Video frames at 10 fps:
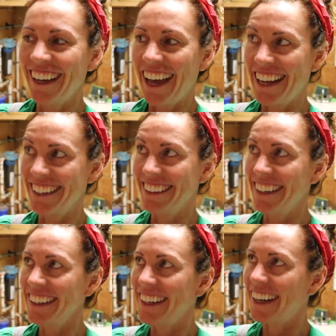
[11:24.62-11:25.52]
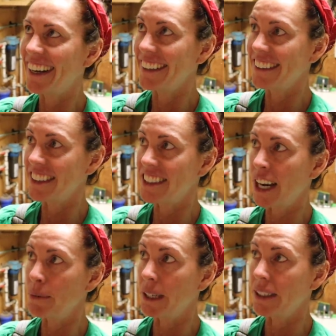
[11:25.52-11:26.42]
And this
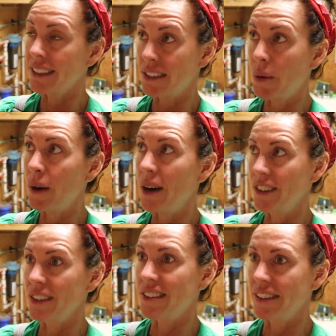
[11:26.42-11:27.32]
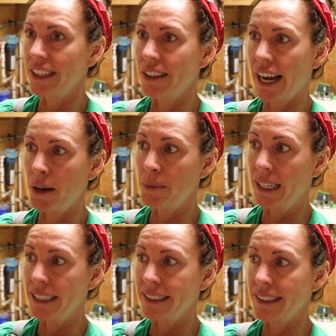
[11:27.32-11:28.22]
time of year, this is why I want to do this video now,
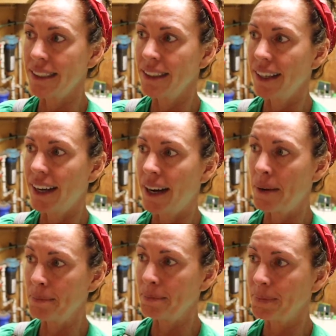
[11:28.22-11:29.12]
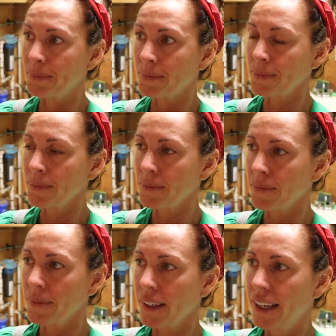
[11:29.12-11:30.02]
because
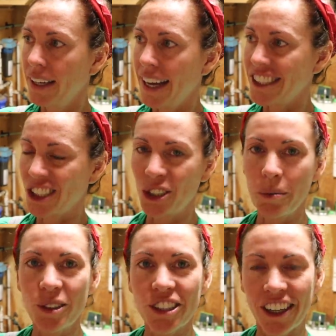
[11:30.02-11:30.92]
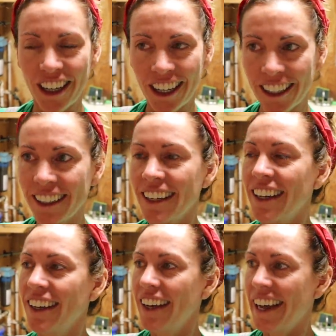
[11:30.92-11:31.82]
as a tribute to her
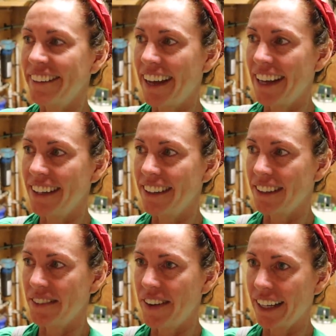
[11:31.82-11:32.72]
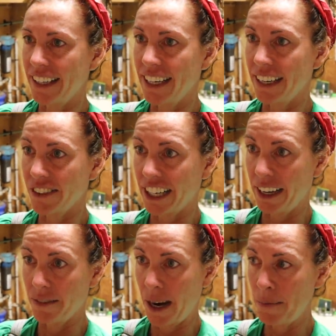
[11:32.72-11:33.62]
and that the fact that I never
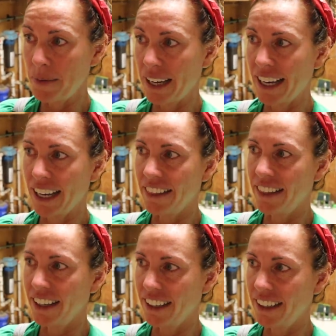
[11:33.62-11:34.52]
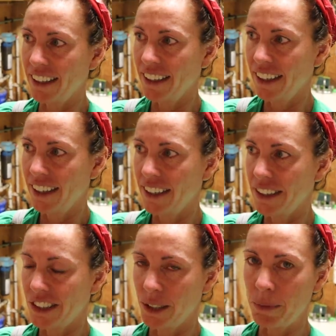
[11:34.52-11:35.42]
gave up, and I think
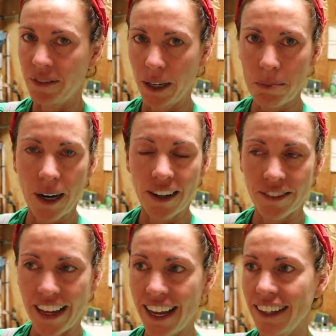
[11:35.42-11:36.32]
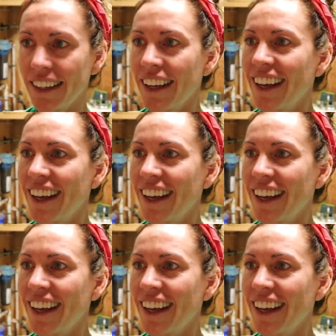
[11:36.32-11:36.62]
she'd be very proud of that.